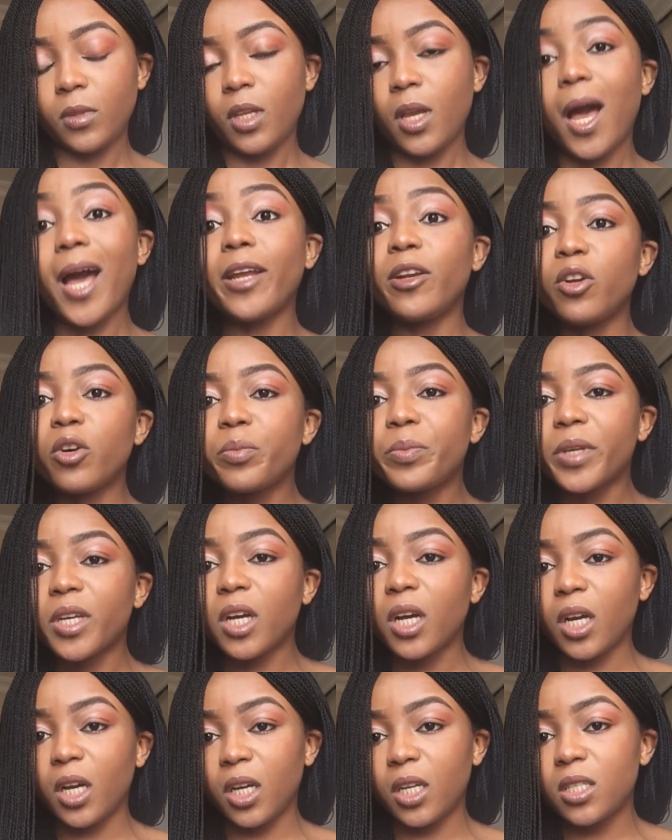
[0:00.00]
I know
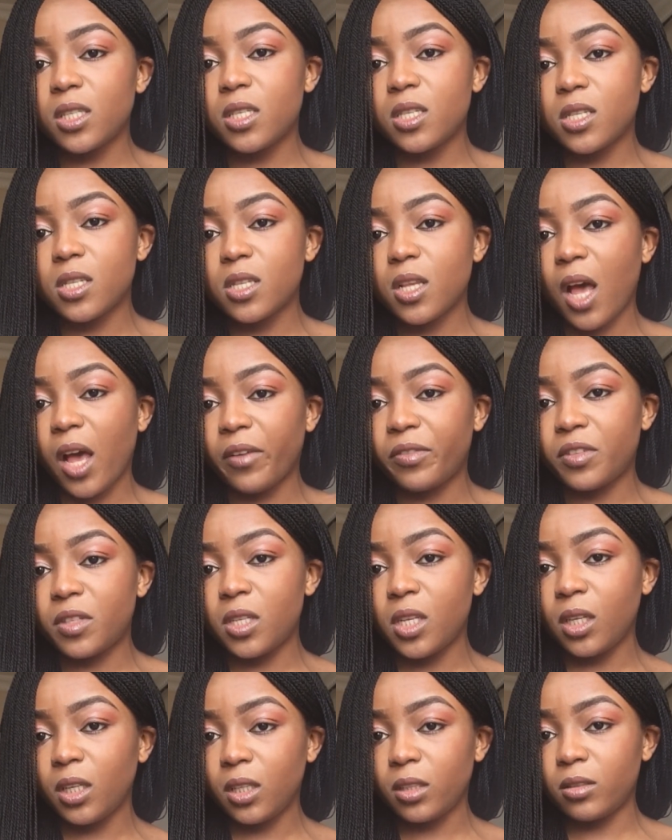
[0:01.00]
because I've
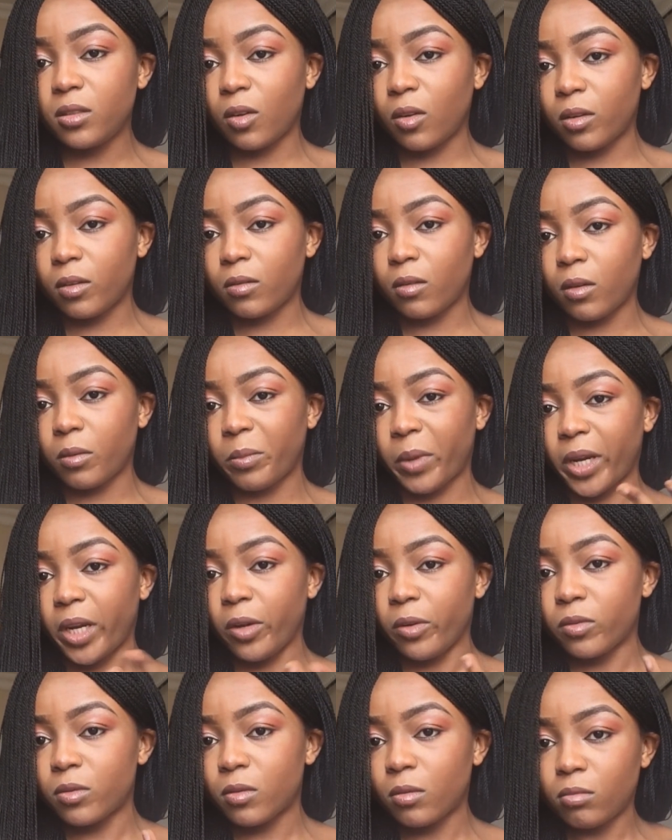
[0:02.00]
seen it done on my
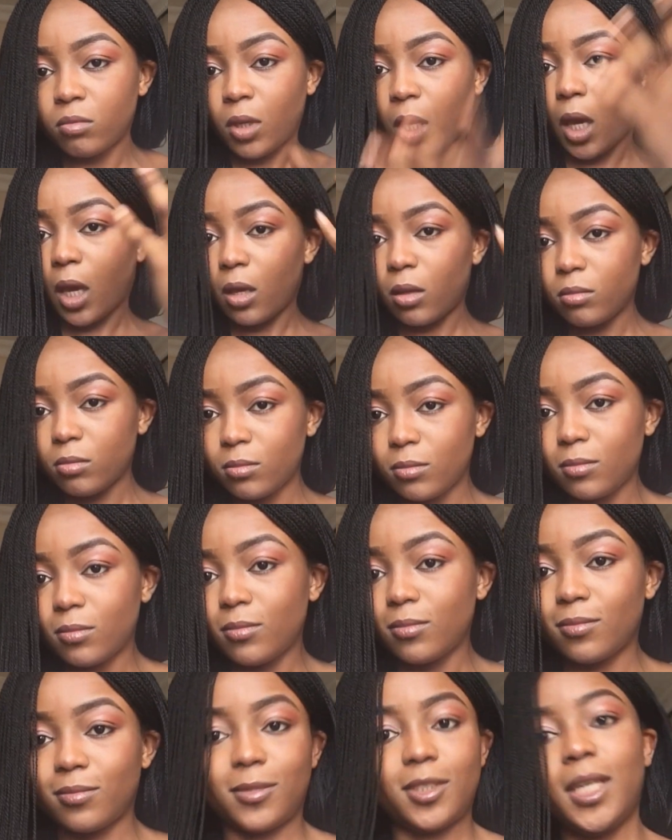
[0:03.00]
nails, okay? In
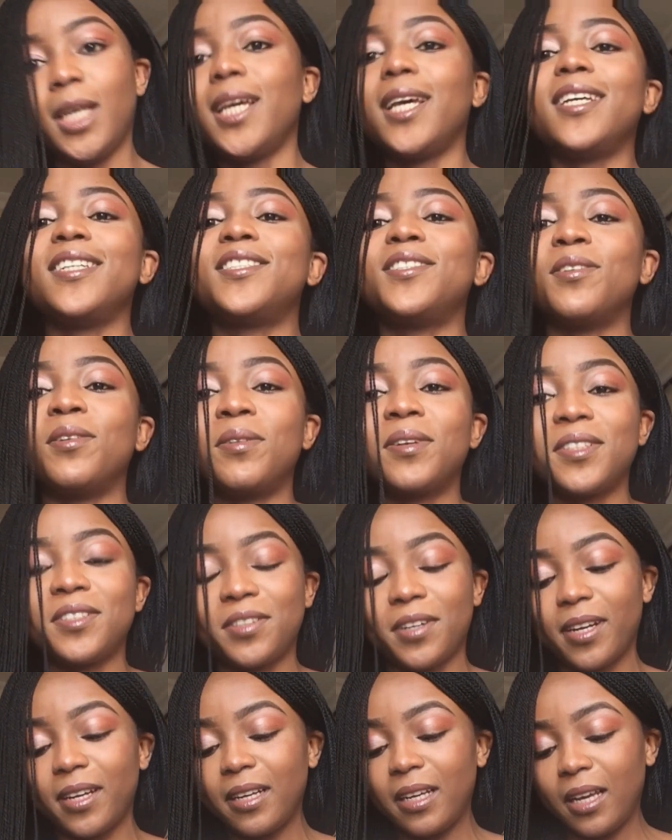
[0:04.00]
case you're
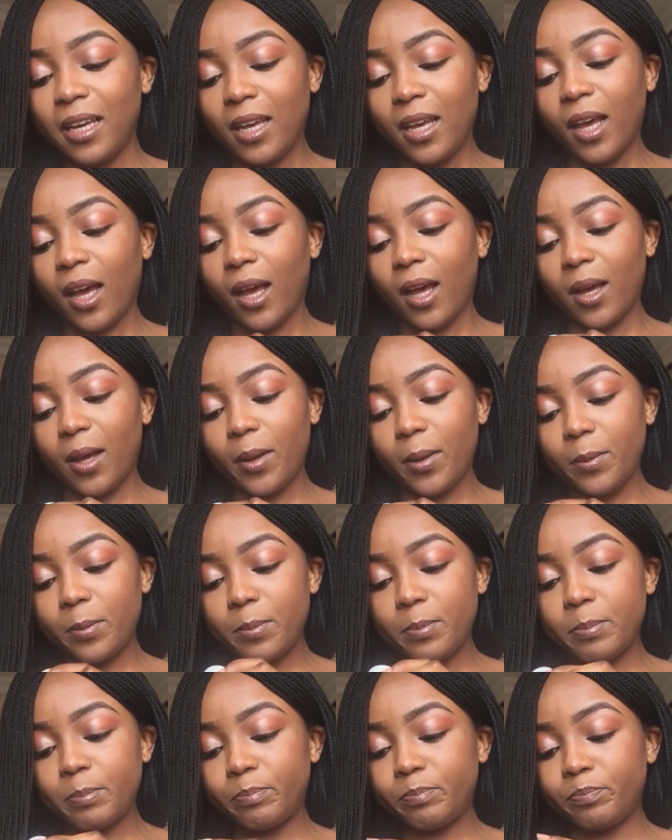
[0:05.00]
wondering.
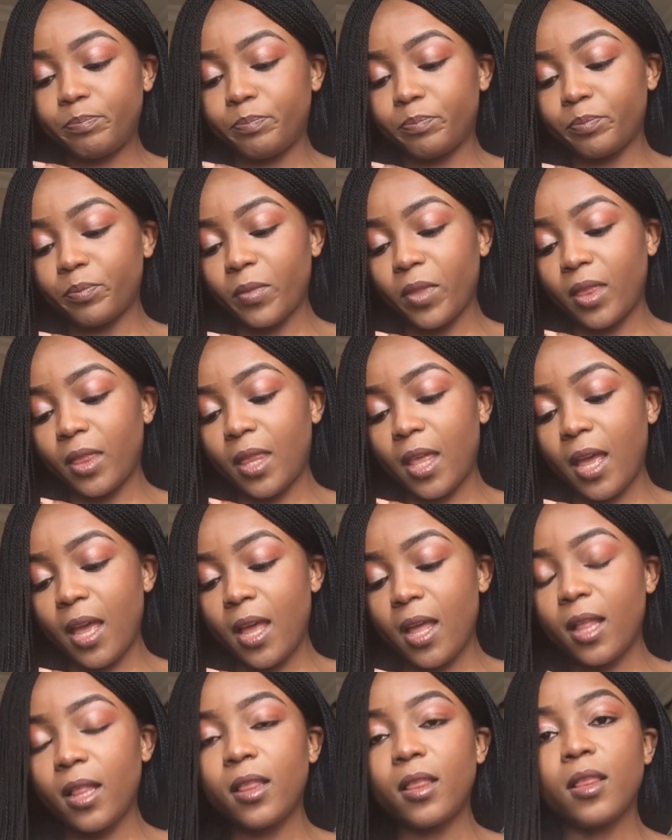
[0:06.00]

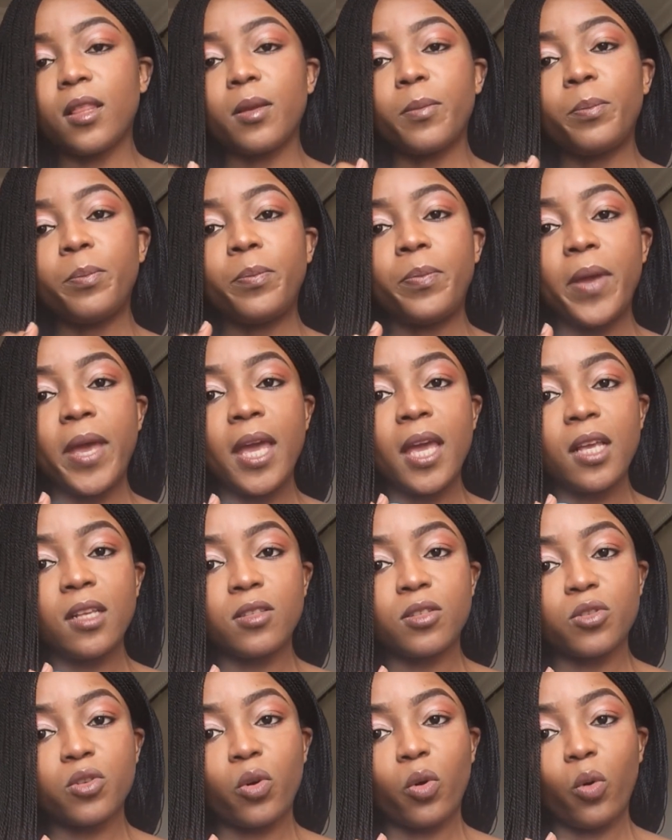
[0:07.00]
Then the
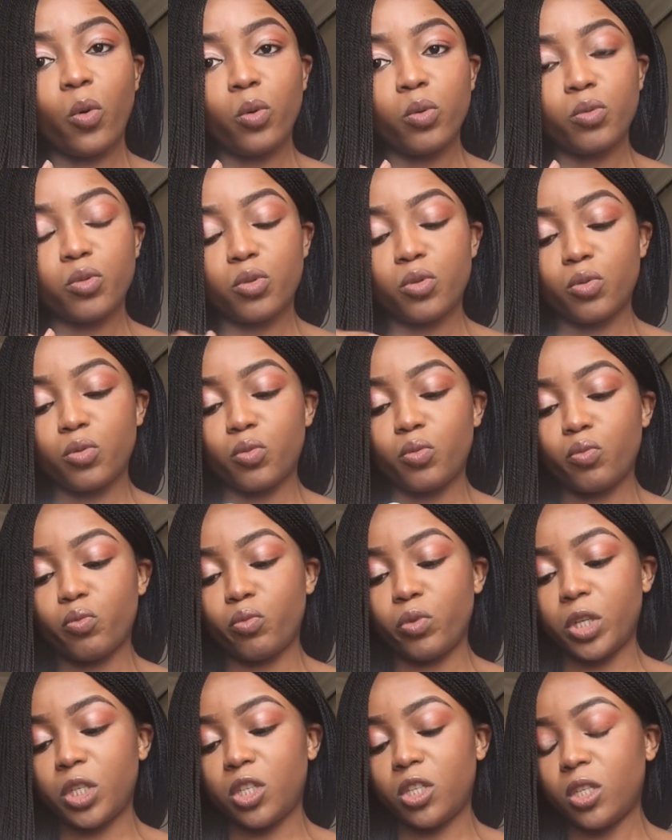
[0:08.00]
base coat,
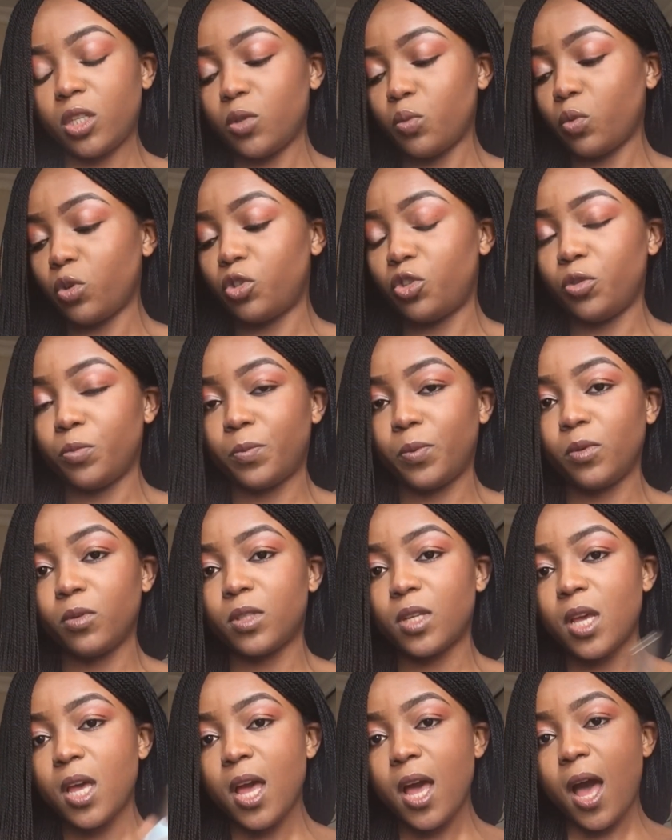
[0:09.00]
which is what you
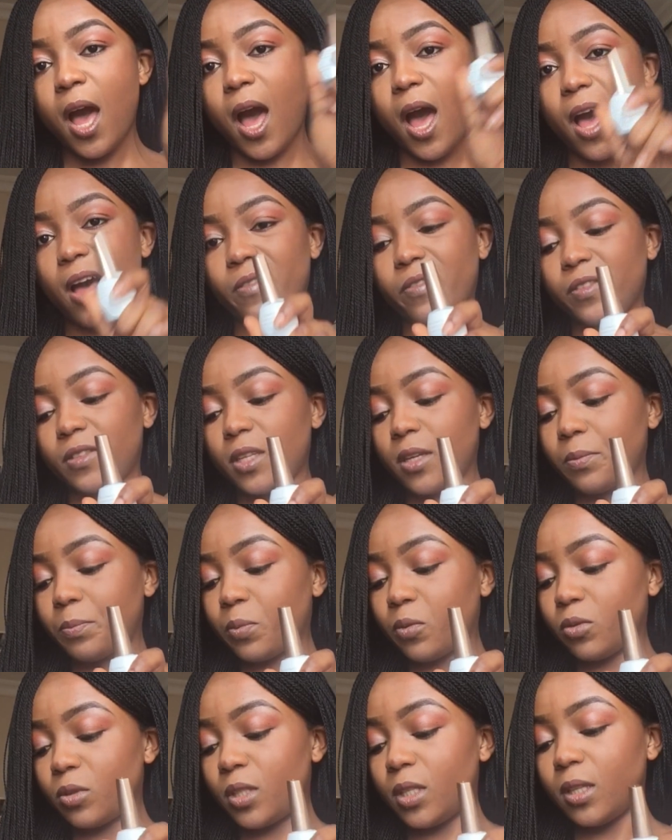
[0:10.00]
put after
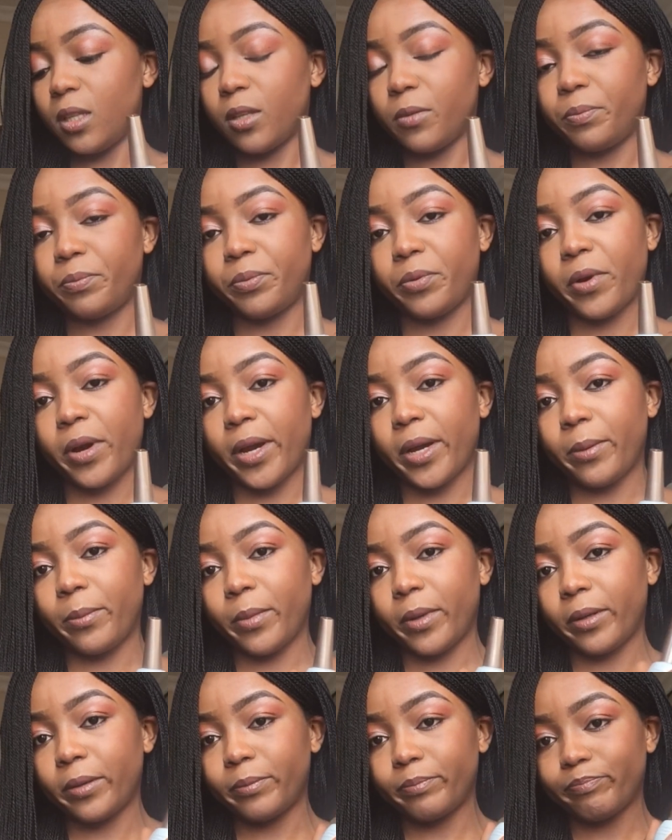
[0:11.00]
putting the
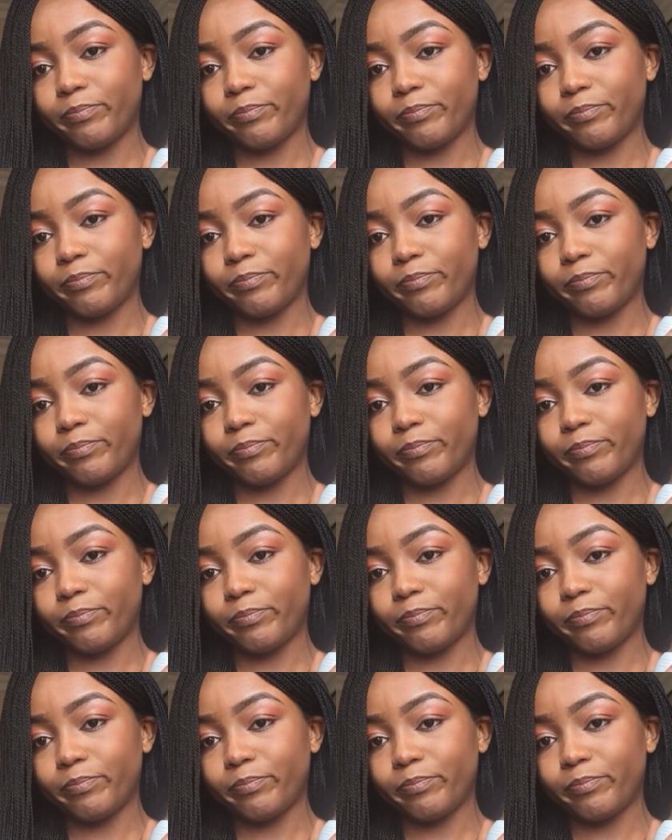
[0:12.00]
primer.